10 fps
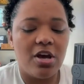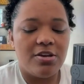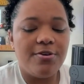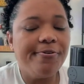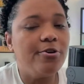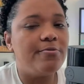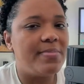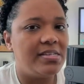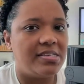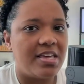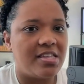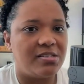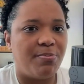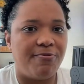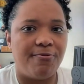you've heard me say this
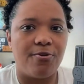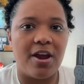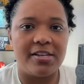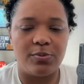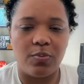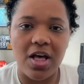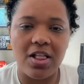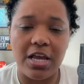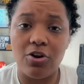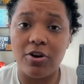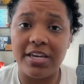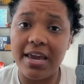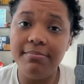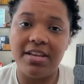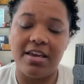before as well in our
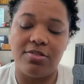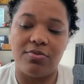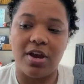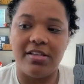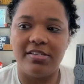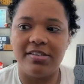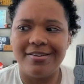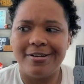game day threads.